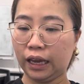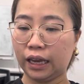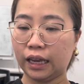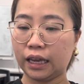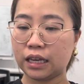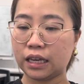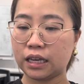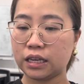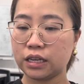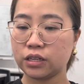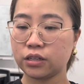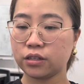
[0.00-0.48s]

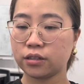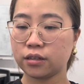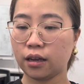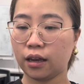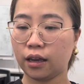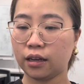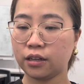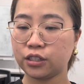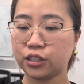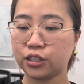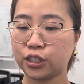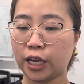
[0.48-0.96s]
is
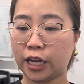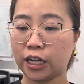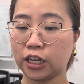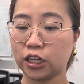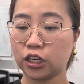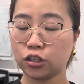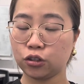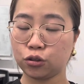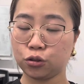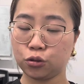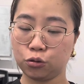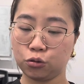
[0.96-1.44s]

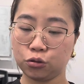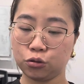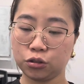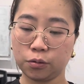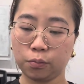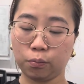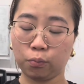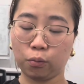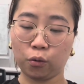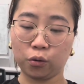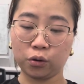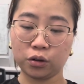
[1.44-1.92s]
intended to
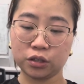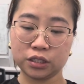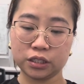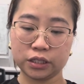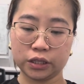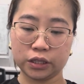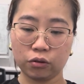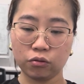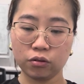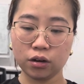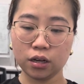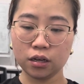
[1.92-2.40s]
support the
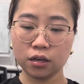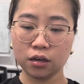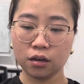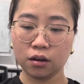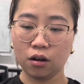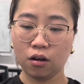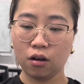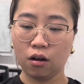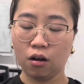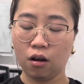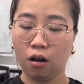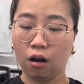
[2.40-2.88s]
student.
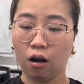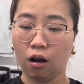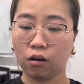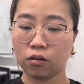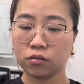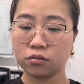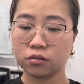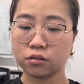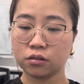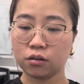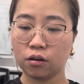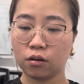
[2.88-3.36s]

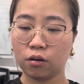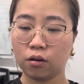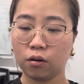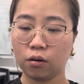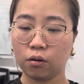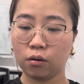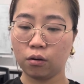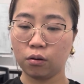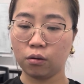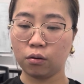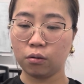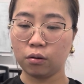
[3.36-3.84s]

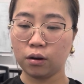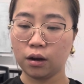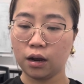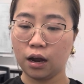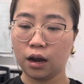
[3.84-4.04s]
Also